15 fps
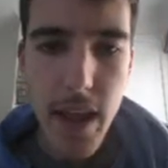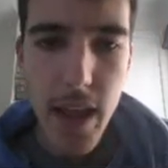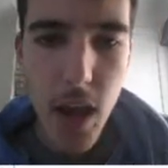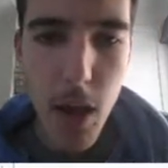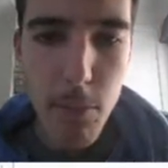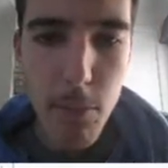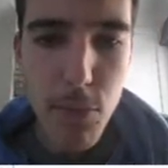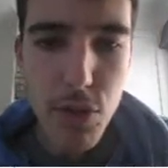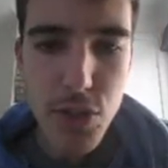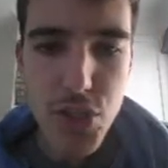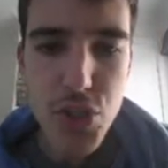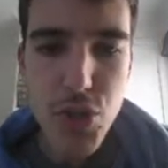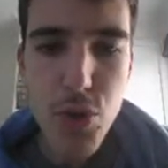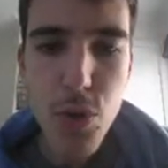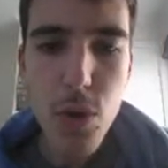I'm not
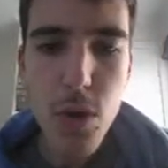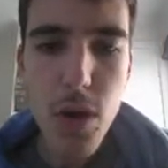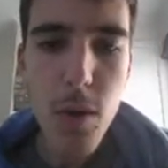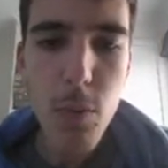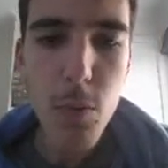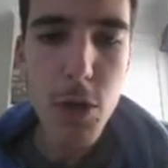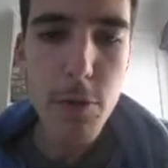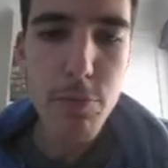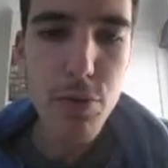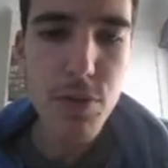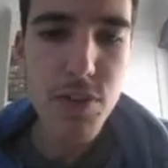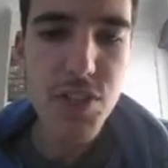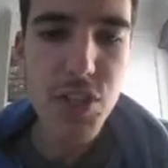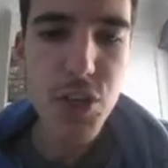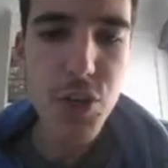sure I want to
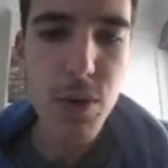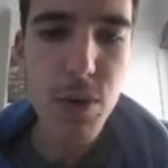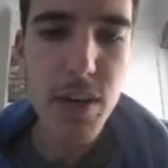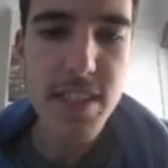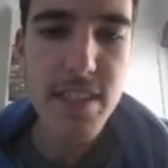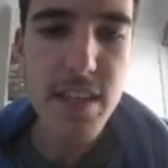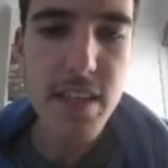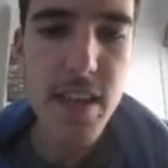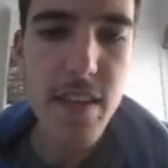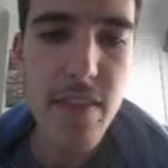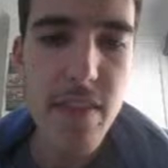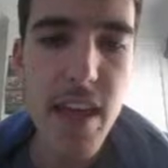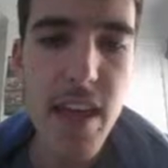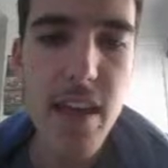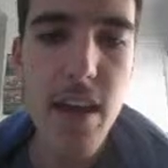put Sequestered in
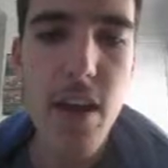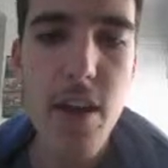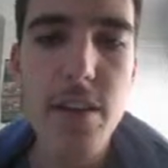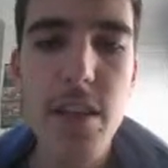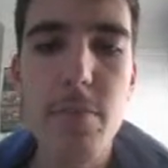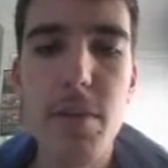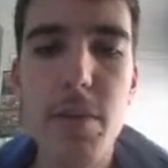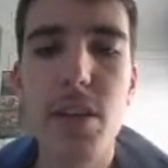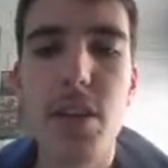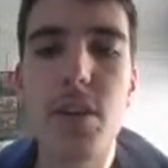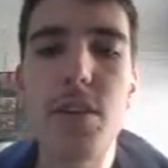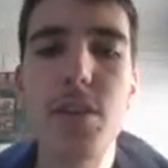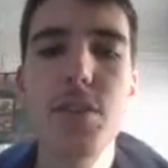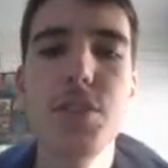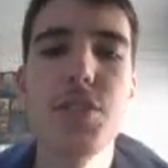there, only
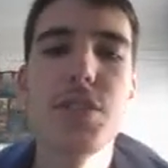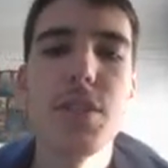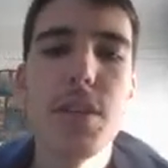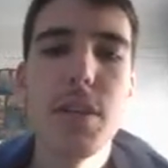because